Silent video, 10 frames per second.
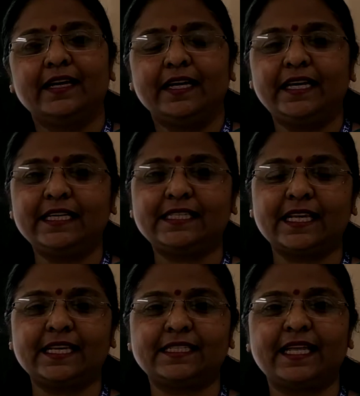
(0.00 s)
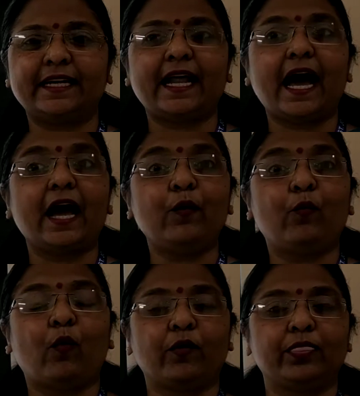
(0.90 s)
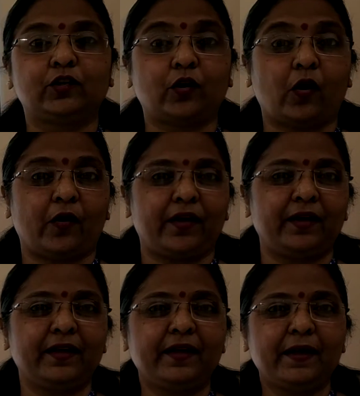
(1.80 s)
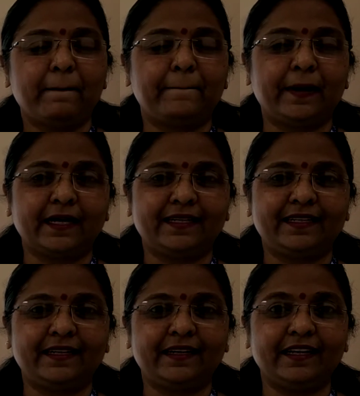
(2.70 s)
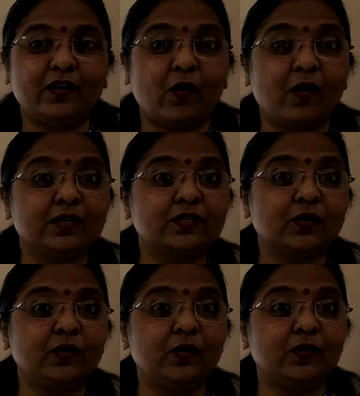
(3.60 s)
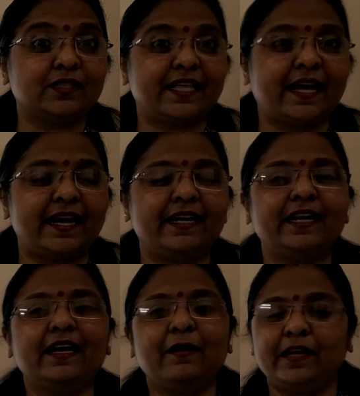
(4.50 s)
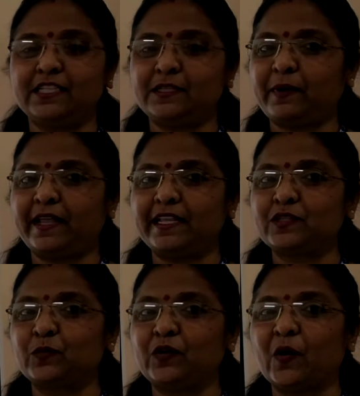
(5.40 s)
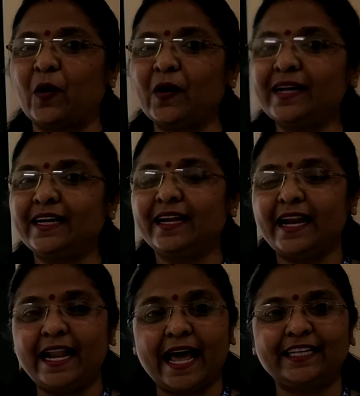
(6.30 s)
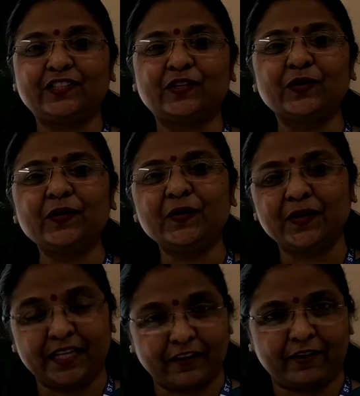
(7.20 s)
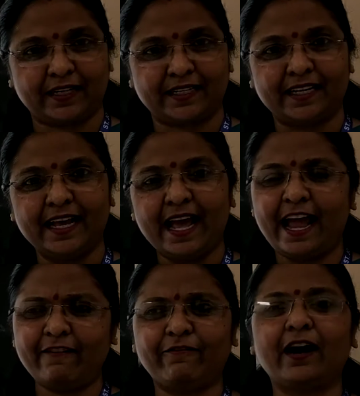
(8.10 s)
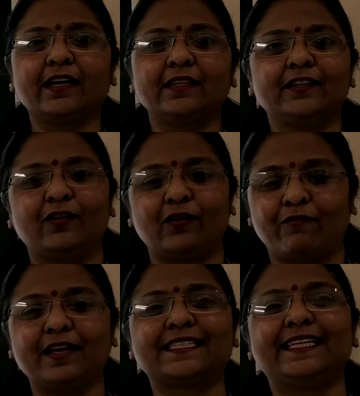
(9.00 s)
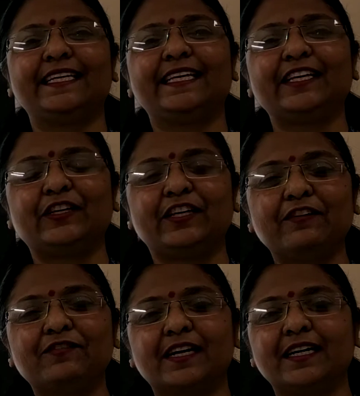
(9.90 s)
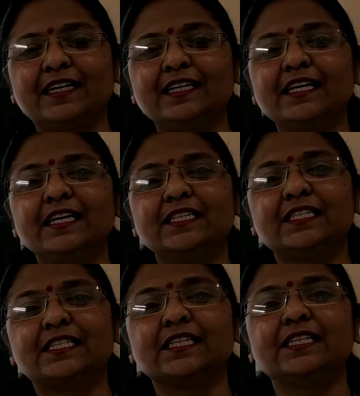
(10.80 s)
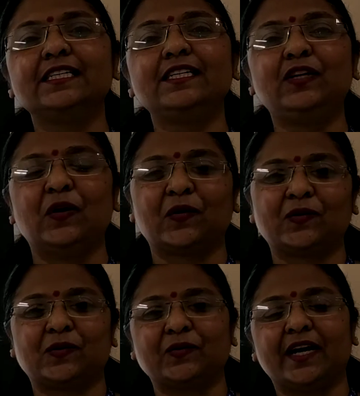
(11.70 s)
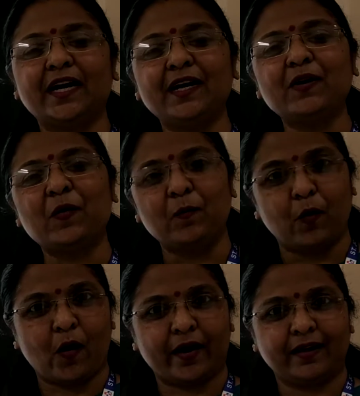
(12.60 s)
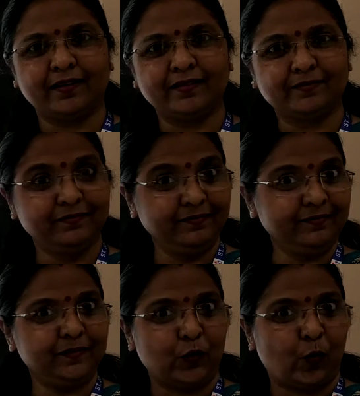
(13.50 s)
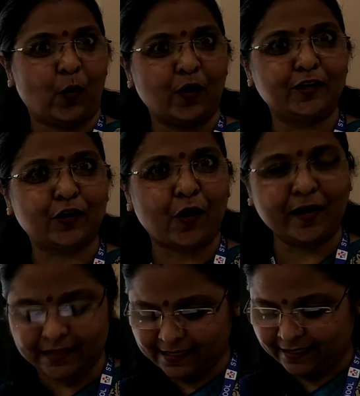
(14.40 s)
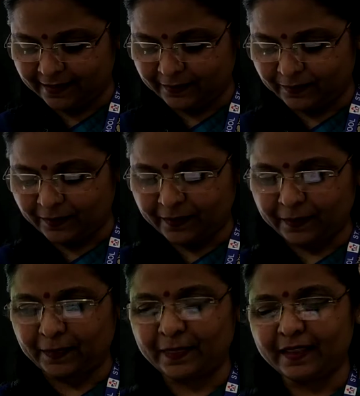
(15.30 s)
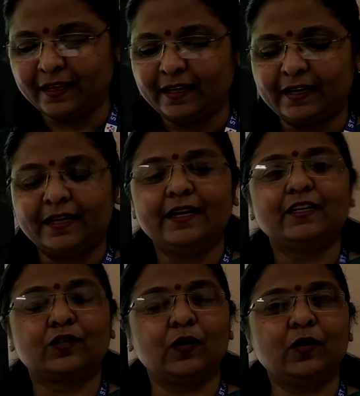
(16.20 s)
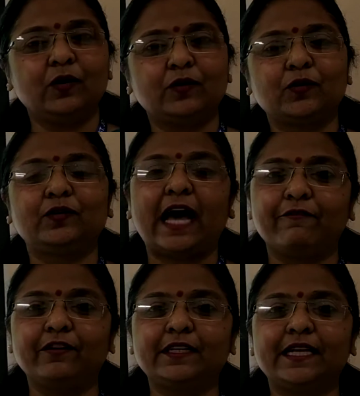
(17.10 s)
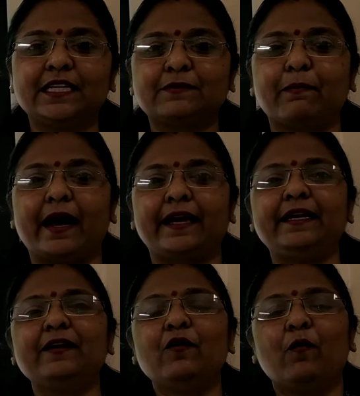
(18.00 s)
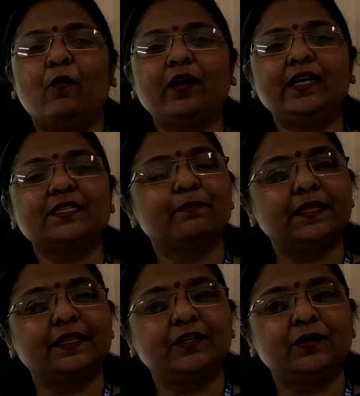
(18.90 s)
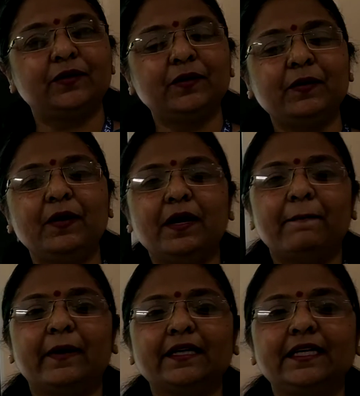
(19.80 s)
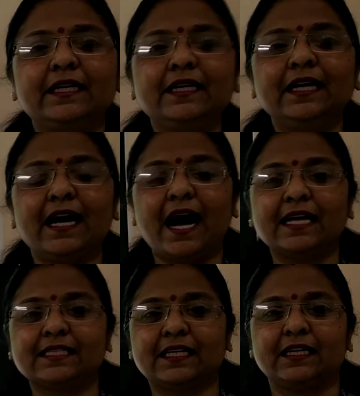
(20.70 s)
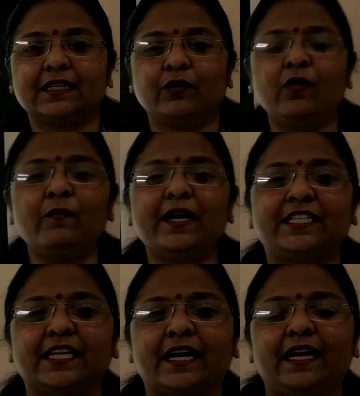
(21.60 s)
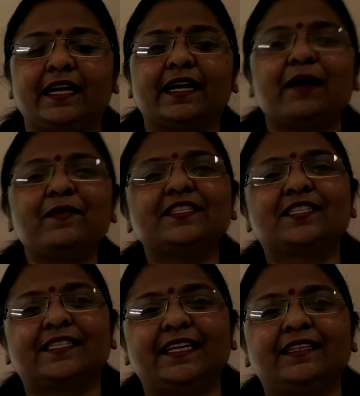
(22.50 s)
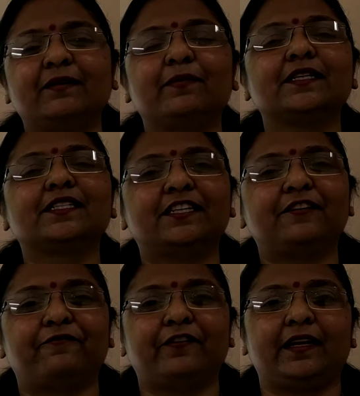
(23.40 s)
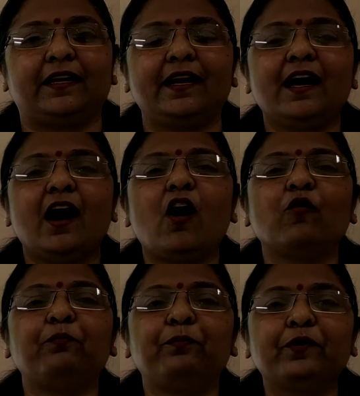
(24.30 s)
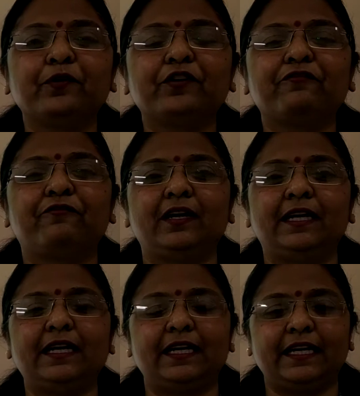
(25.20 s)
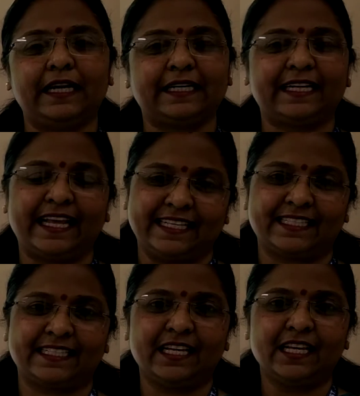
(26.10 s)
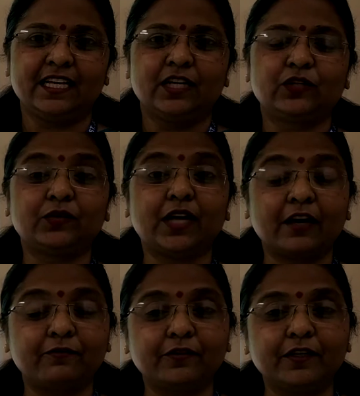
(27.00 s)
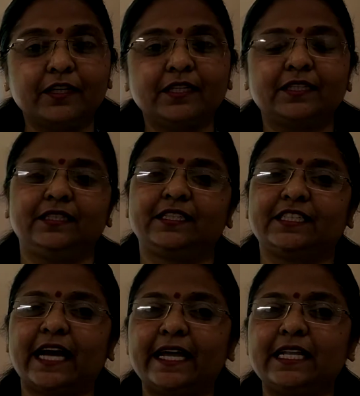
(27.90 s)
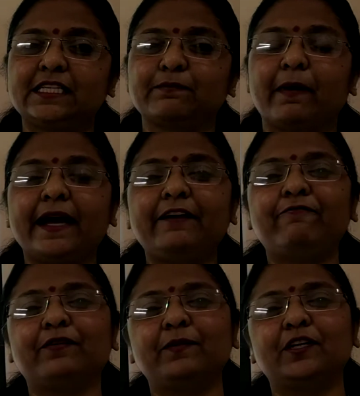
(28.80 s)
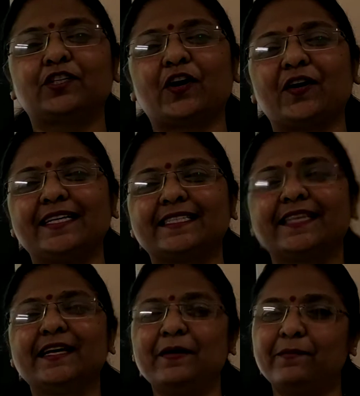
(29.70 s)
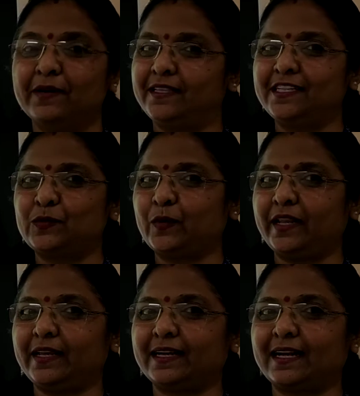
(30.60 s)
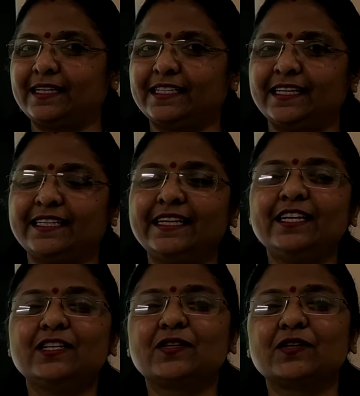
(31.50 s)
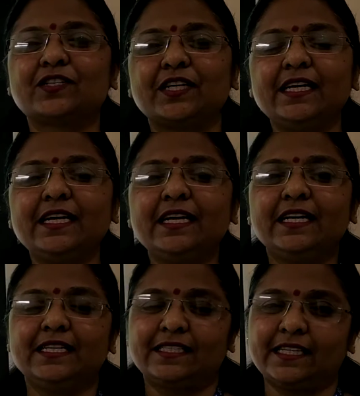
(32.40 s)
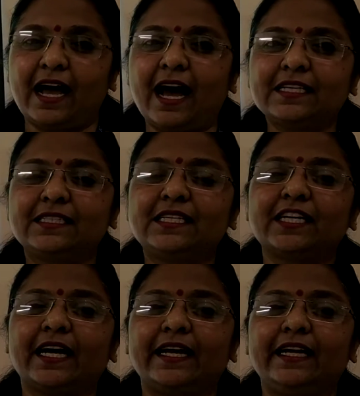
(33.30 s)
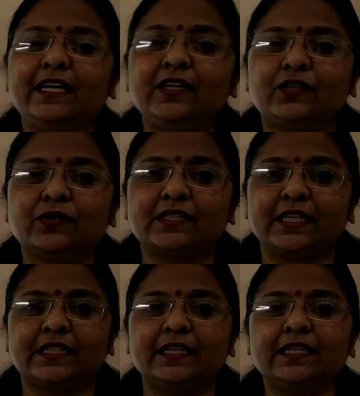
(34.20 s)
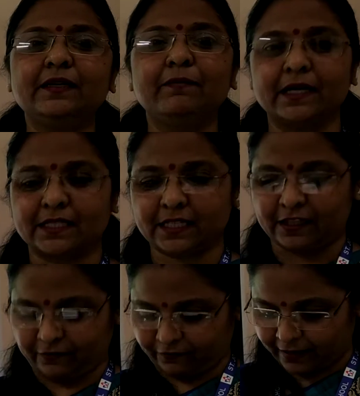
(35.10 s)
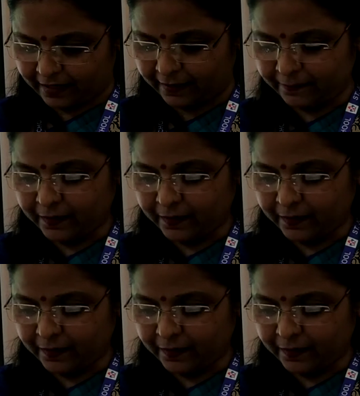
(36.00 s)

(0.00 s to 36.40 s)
He says that I want the toy. But he also knows that his parents would not like to give it. And father, obviously, he gives a stern look to the boy. You want toys? So, to divert his mind, what does mother do? Mother asks her, "Oh my child, come and see the mustard field. How beautiful it is." To divert the child's mind from the toys, mother is very intelligent. So she asked the child to see the mustard field.